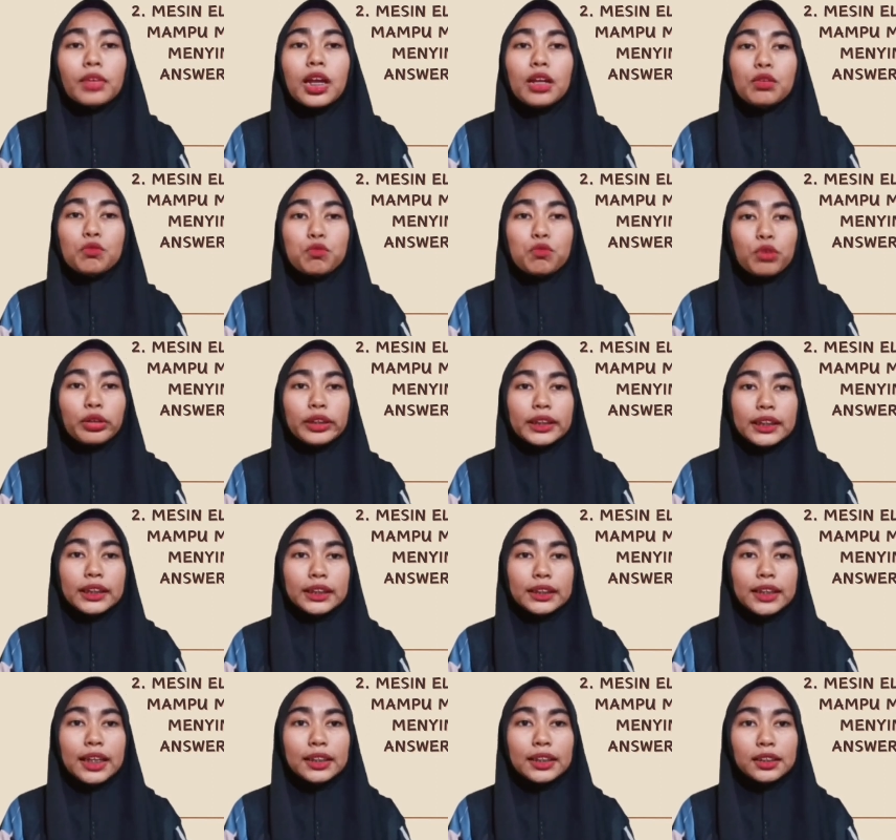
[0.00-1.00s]
And for the
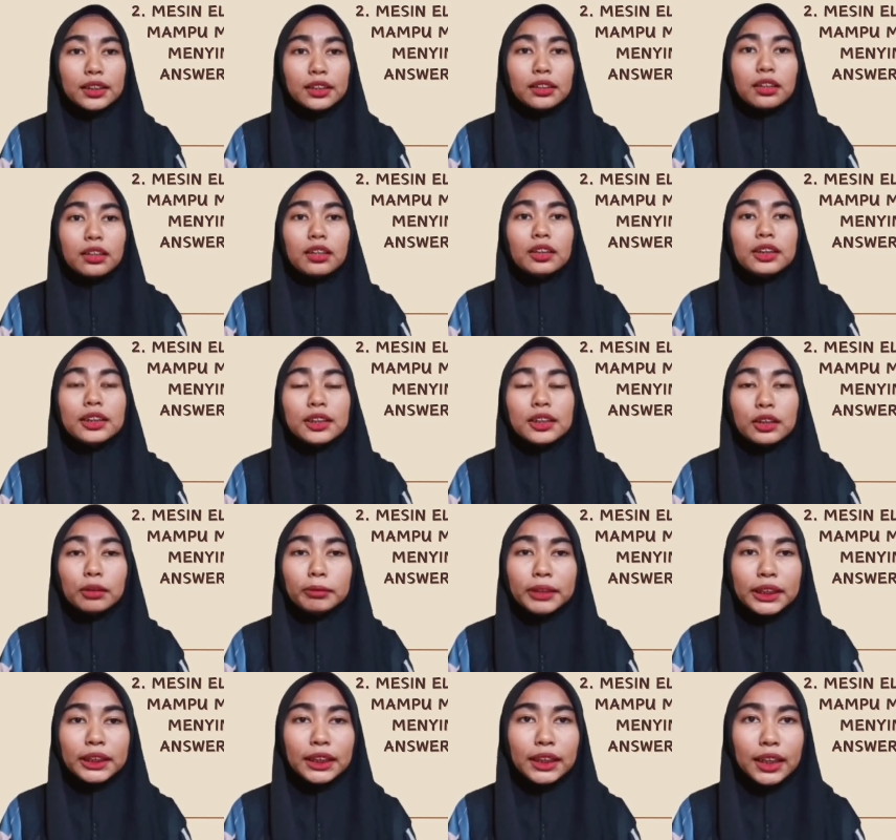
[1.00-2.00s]
next
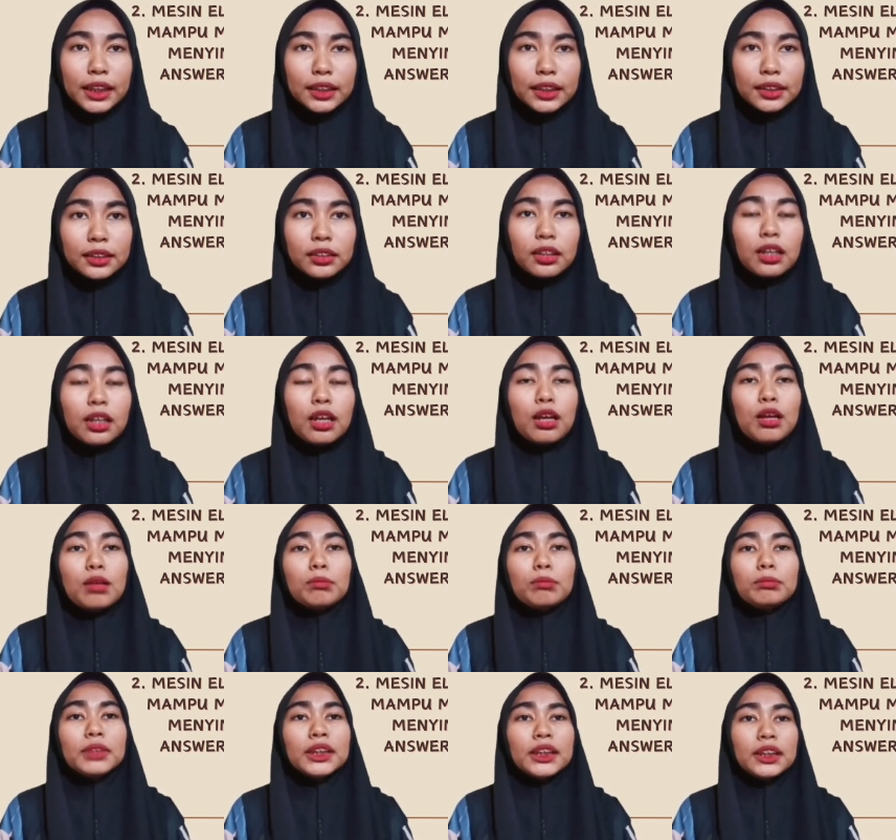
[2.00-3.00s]
description is
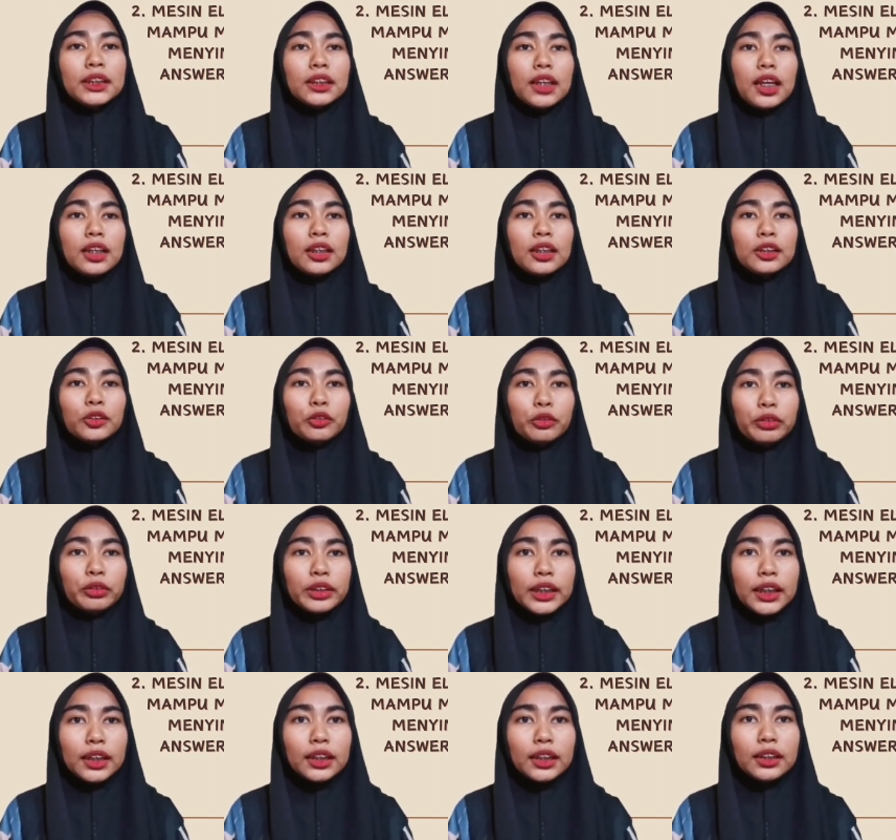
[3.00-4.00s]
mesin
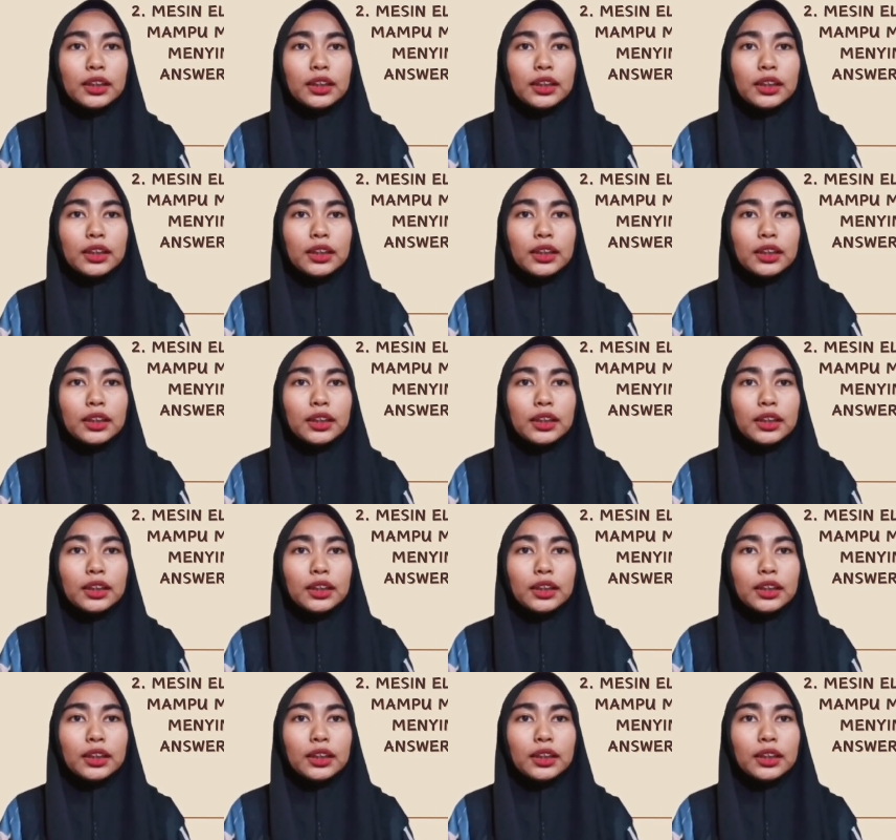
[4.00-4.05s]
elektronik